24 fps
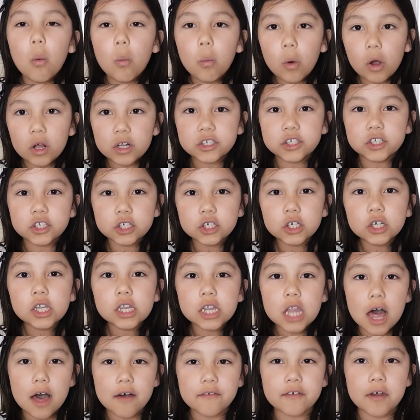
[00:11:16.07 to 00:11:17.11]
What do you
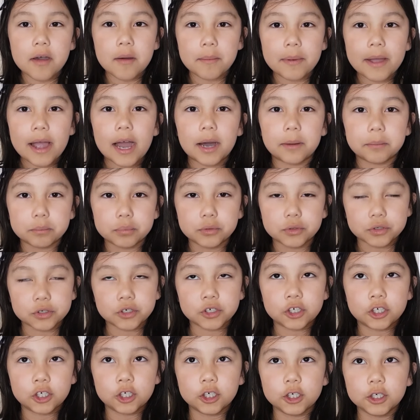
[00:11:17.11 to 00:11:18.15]
love about
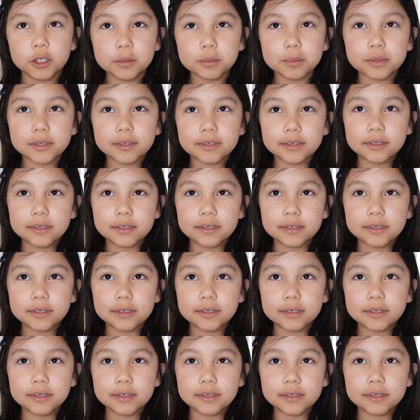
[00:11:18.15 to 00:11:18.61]
BookTube?